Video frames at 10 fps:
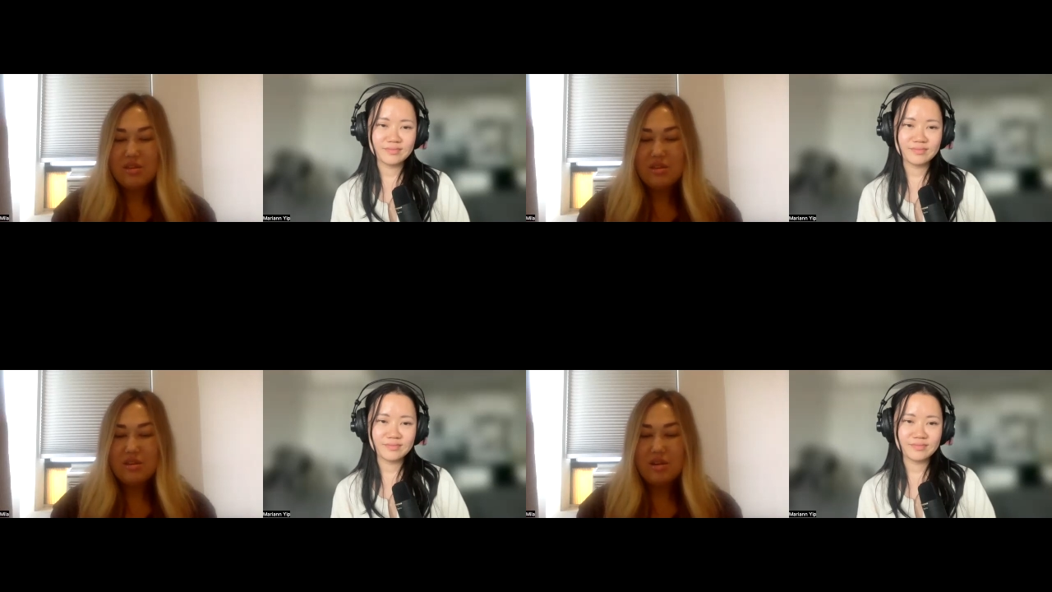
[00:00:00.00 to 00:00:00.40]

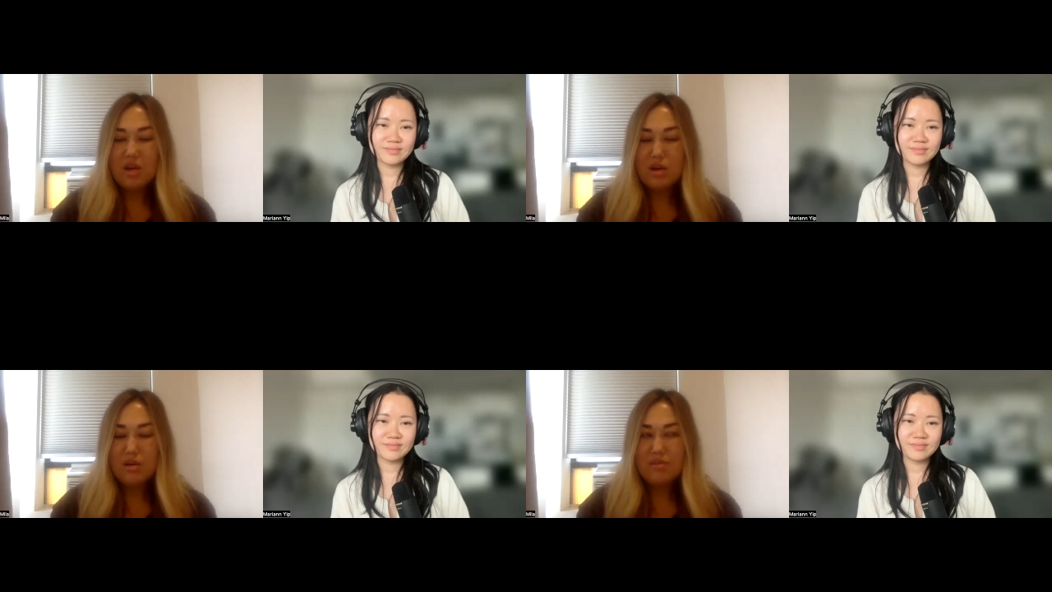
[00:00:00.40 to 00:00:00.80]

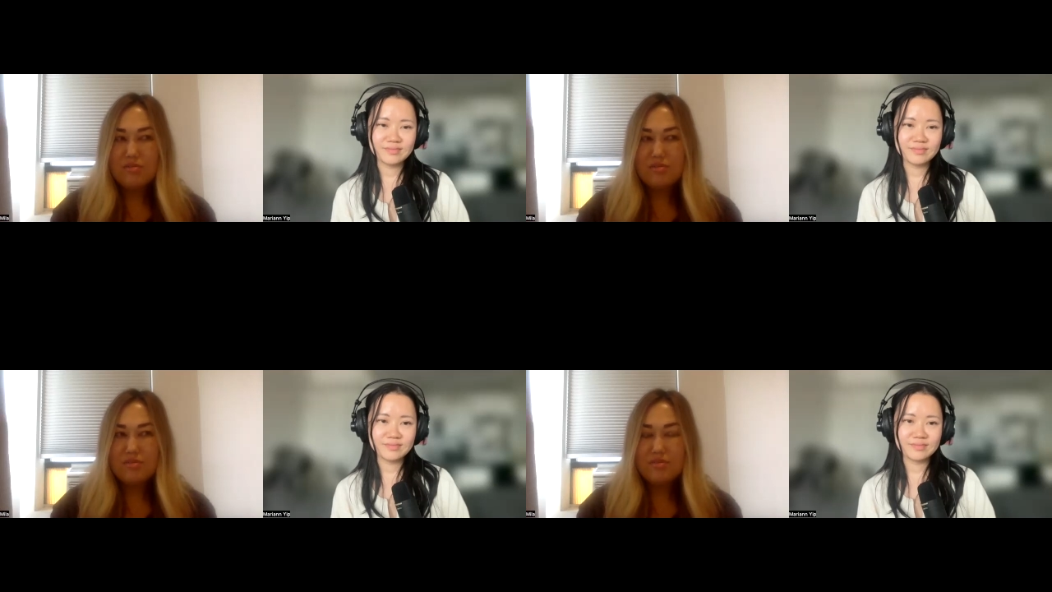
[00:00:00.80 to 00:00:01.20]
Speaker 1: um
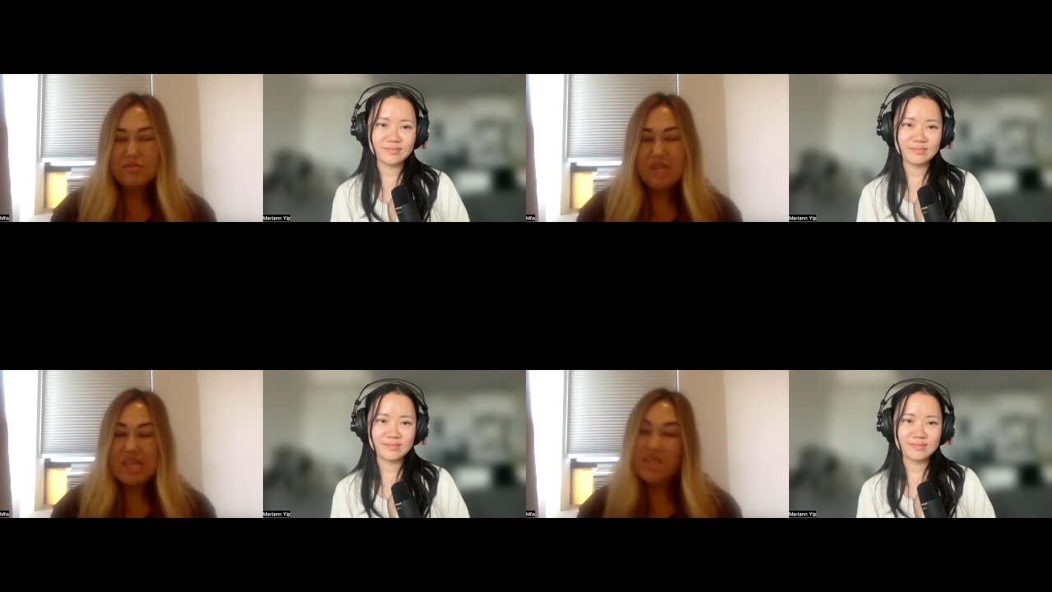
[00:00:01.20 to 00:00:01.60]

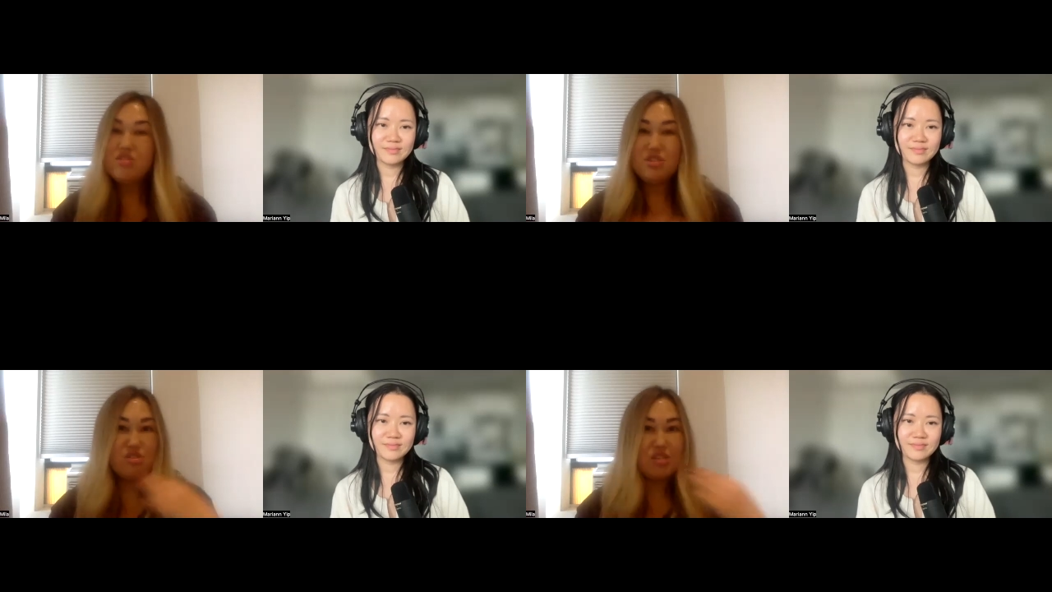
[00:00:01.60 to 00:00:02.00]
and then she
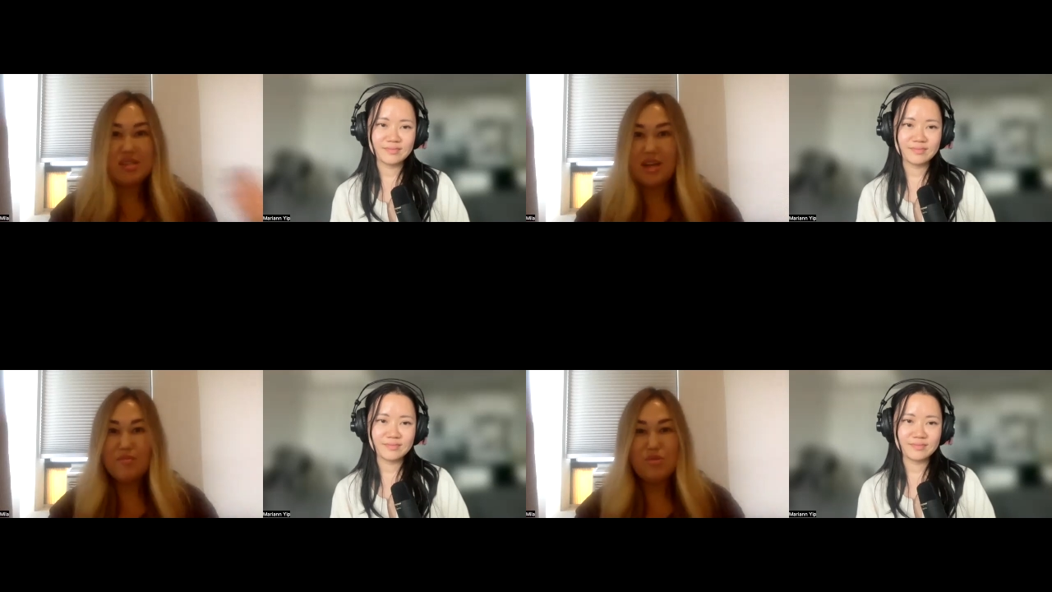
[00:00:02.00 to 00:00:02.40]
just
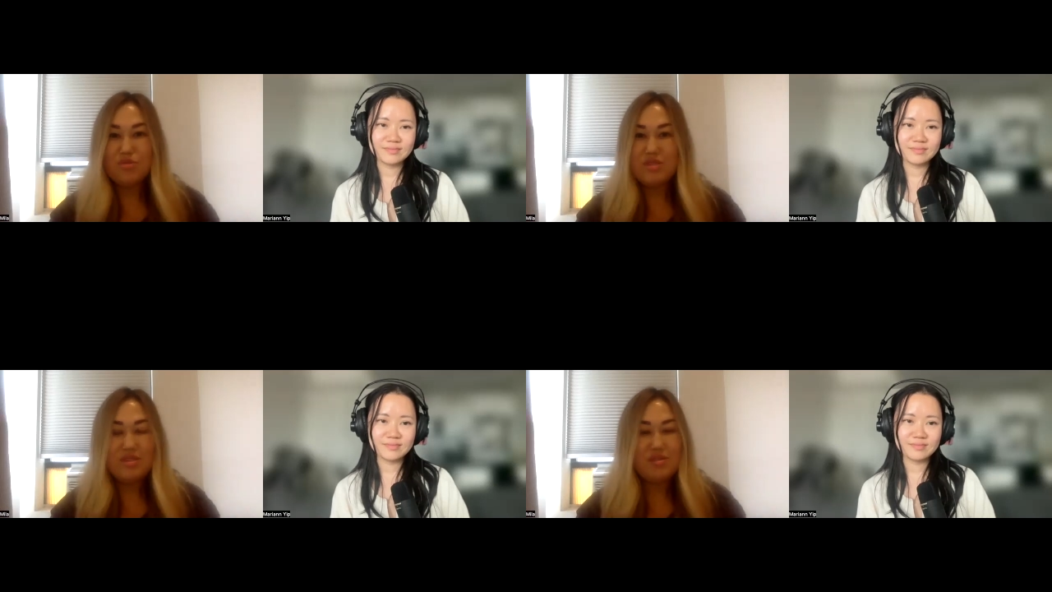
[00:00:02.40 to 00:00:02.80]
tagged me on
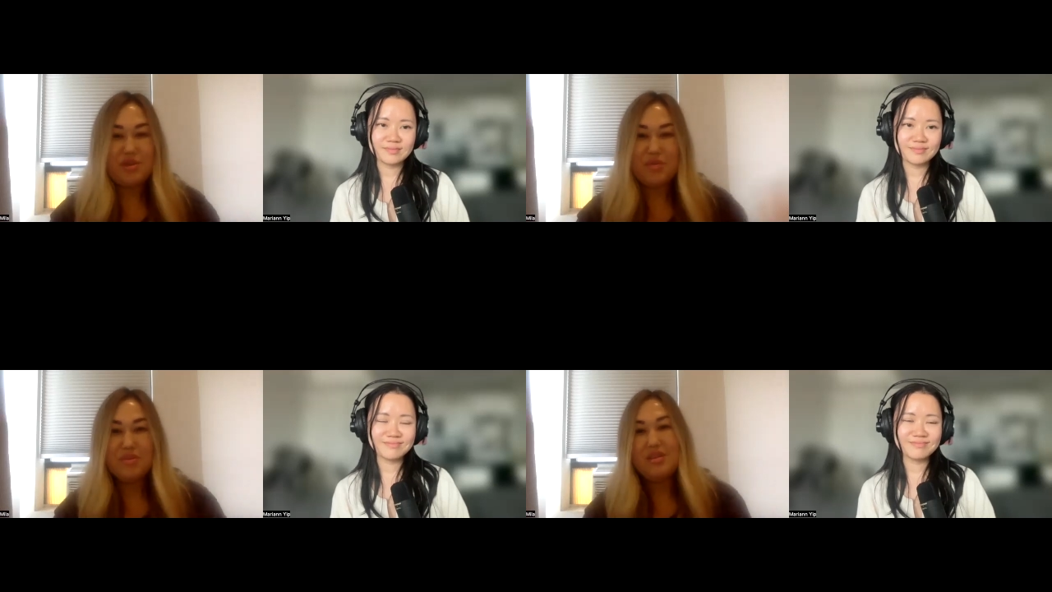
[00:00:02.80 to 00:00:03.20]
instagram
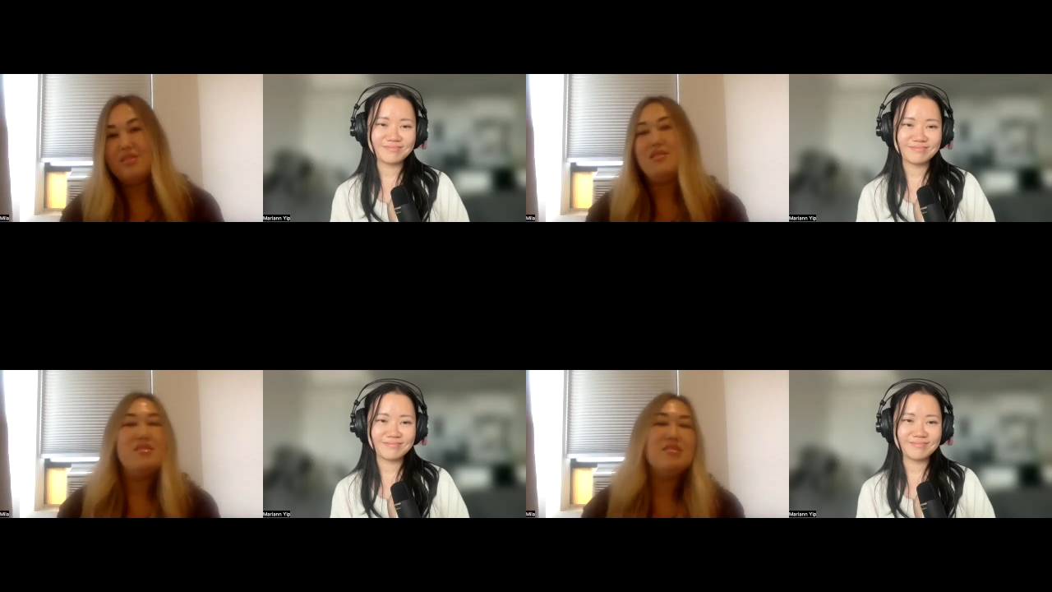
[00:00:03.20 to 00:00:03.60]

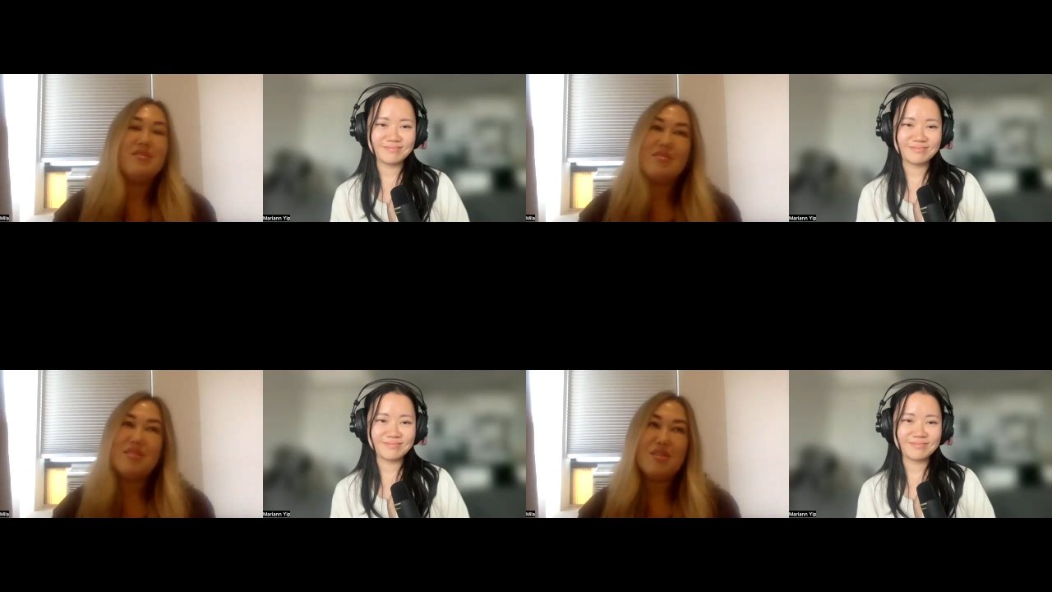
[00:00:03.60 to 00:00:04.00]

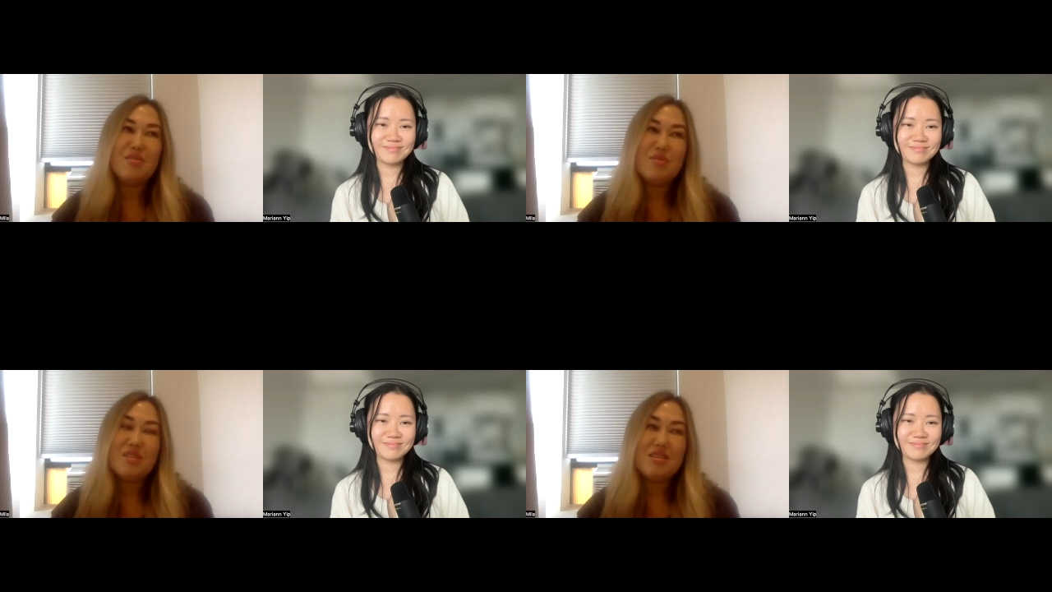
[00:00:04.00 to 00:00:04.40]
and I, I
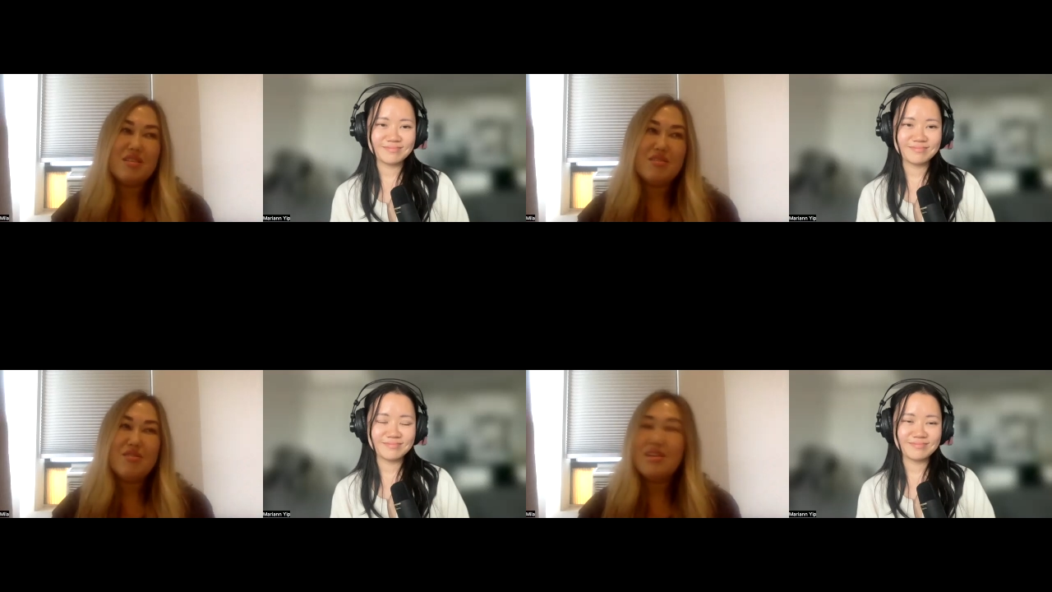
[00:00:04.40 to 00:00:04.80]
was like
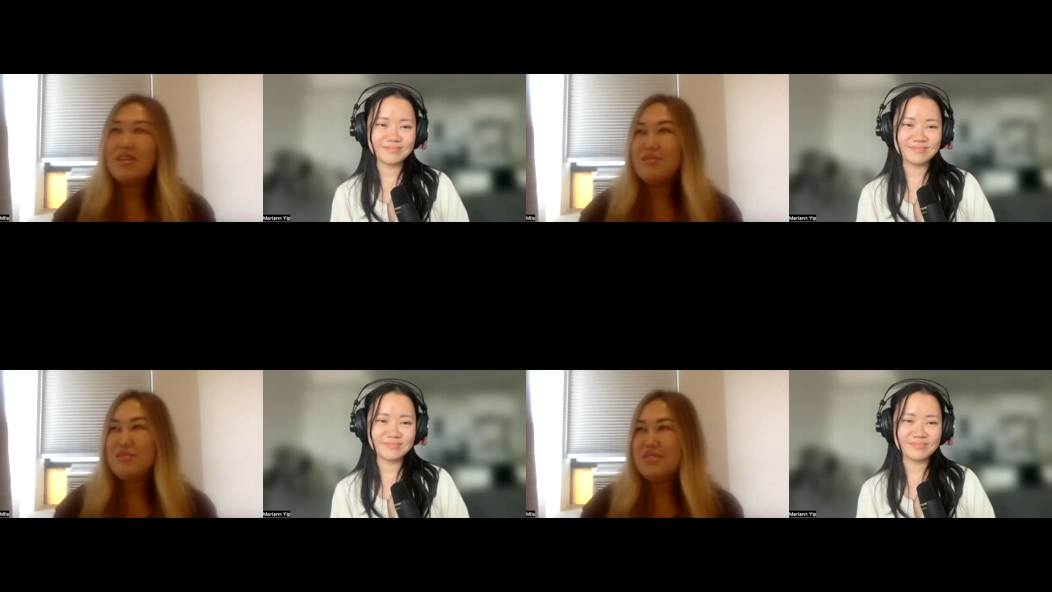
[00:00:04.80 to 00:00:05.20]
okay i
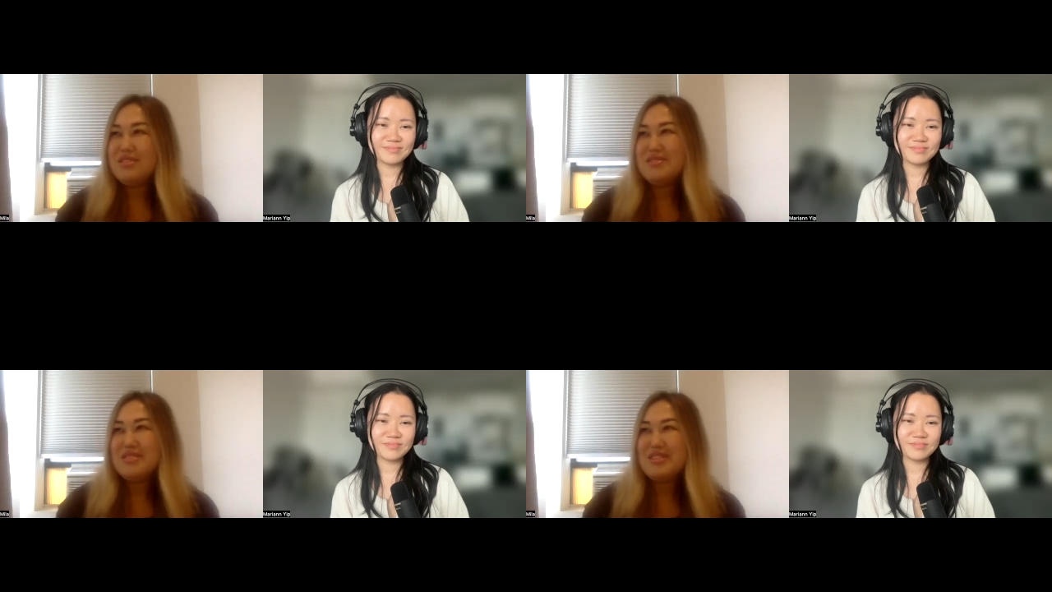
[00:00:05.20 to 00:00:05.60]
only have
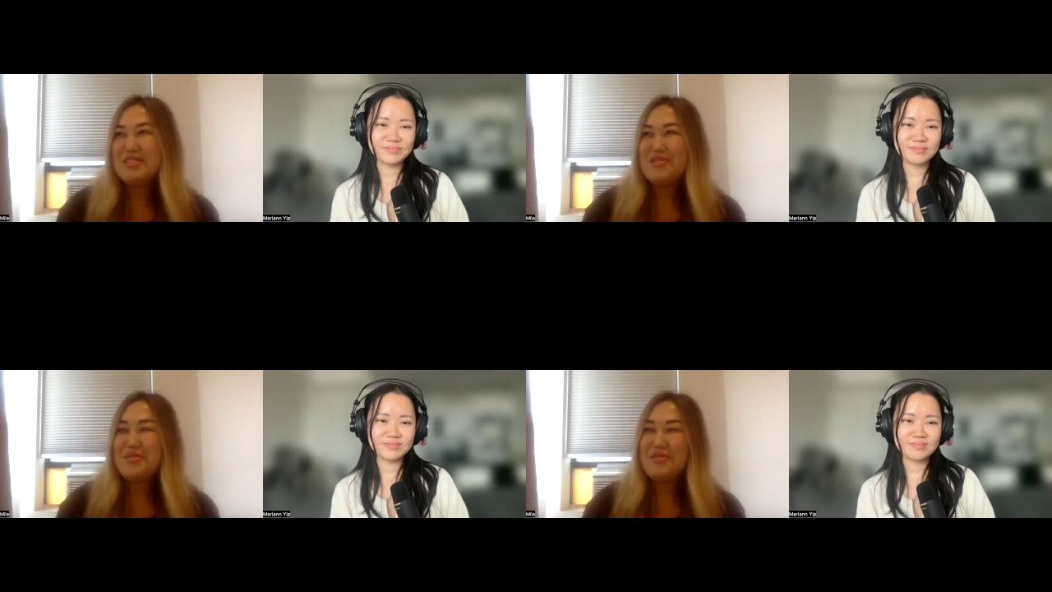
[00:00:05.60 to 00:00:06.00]
like i don't
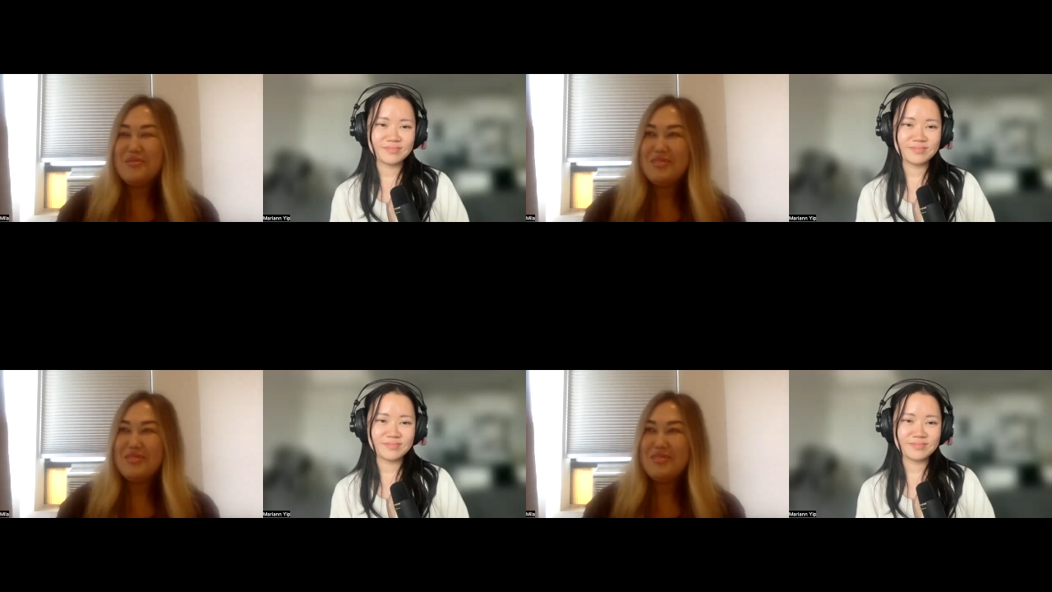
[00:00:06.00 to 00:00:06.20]
know